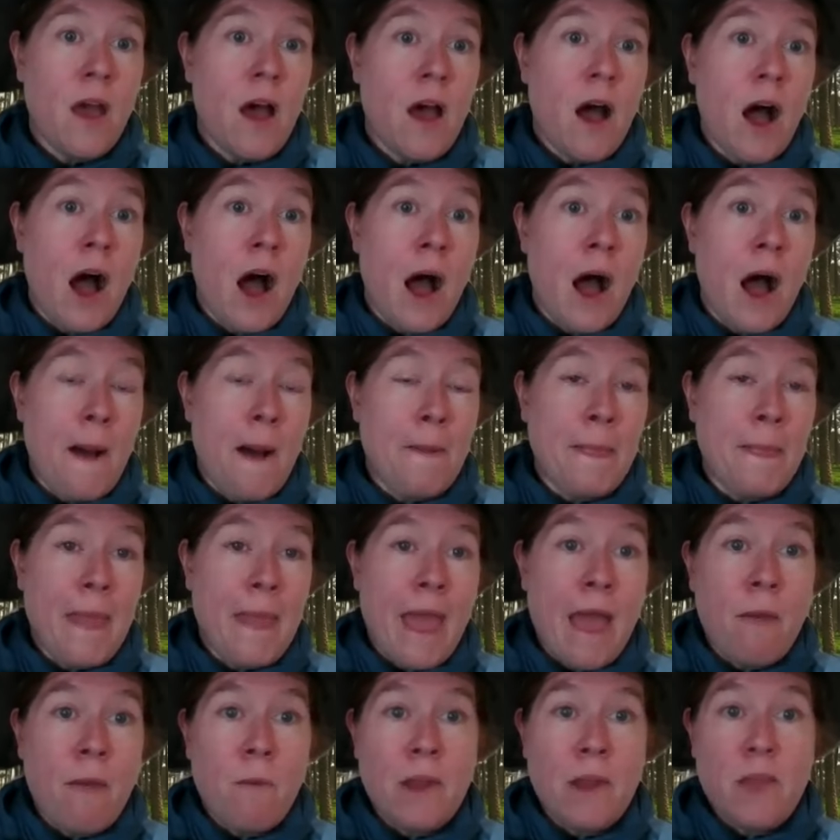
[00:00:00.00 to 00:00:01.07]
Um,
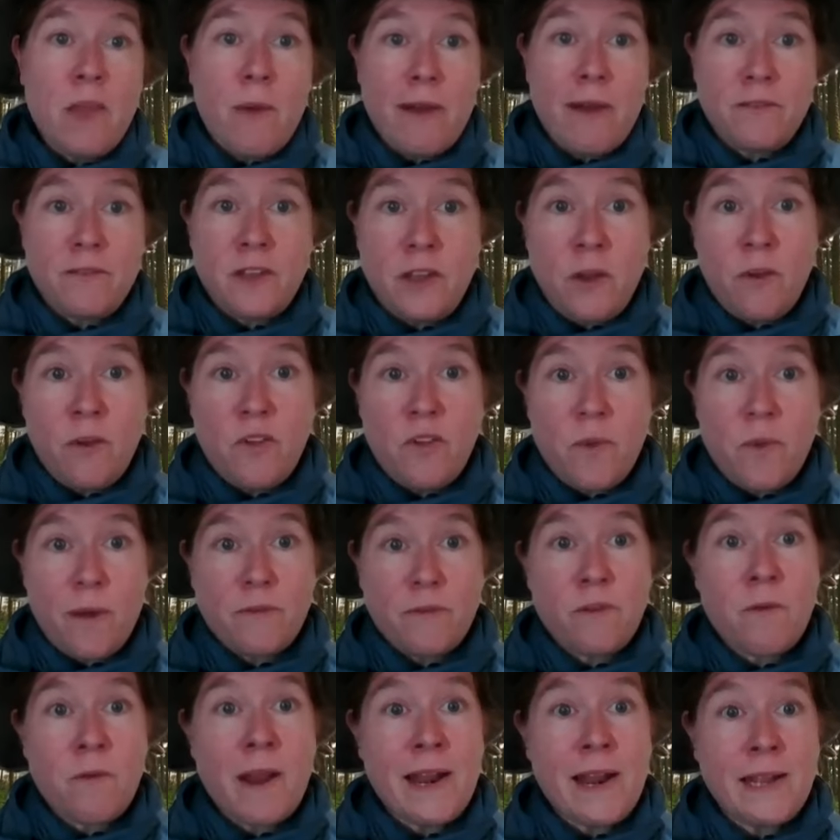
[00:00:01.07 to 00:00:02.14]
and what you have to do is you have
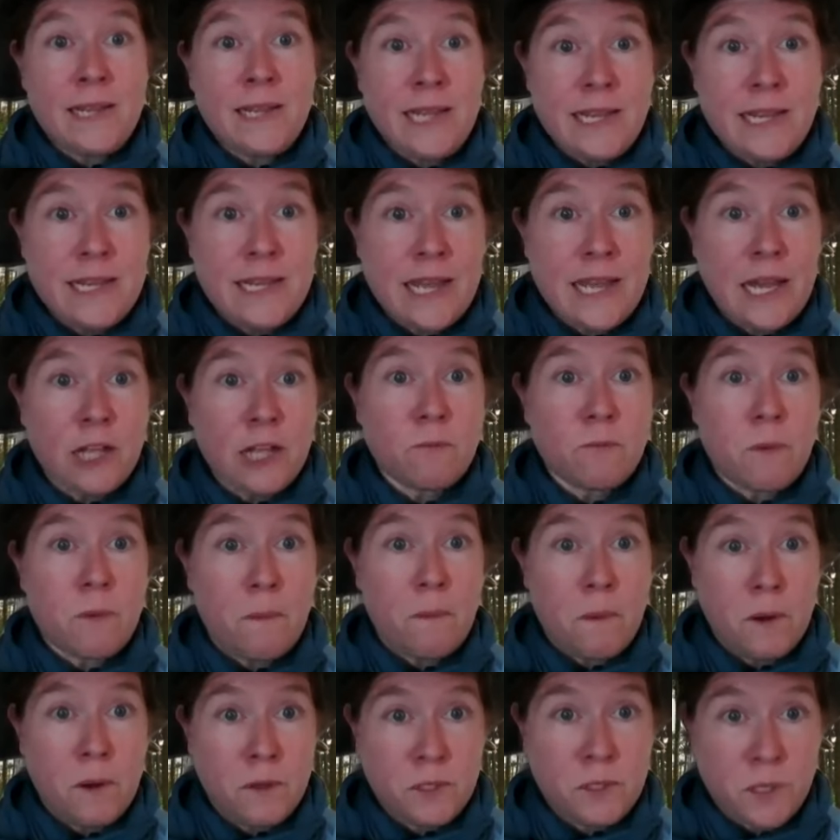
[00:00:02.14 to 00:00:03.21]
to write a detailed
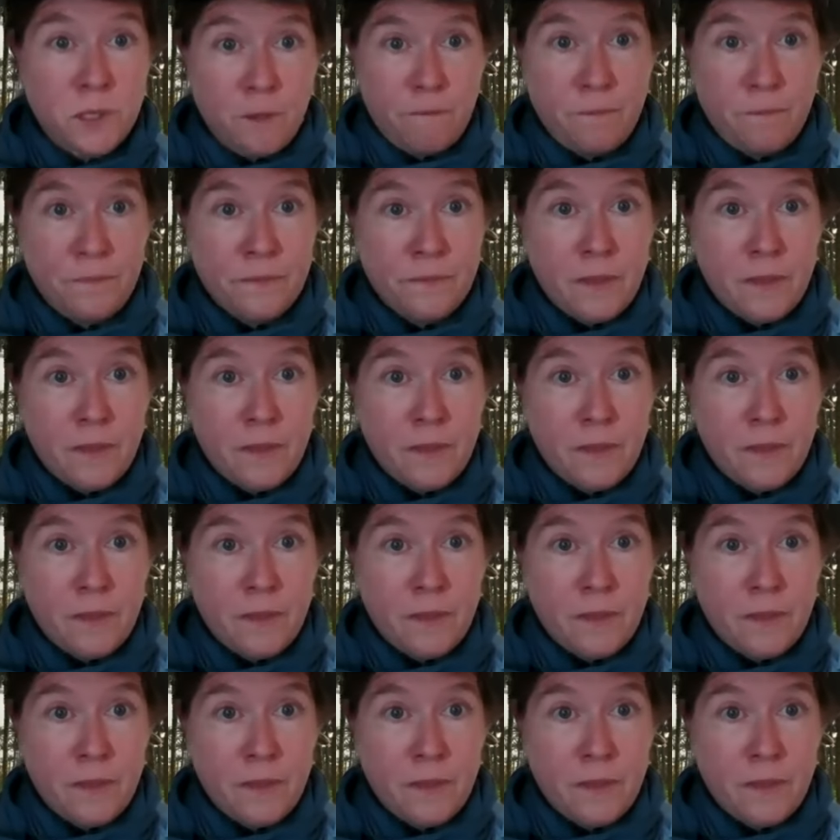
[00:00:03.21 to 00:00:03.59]
proposal.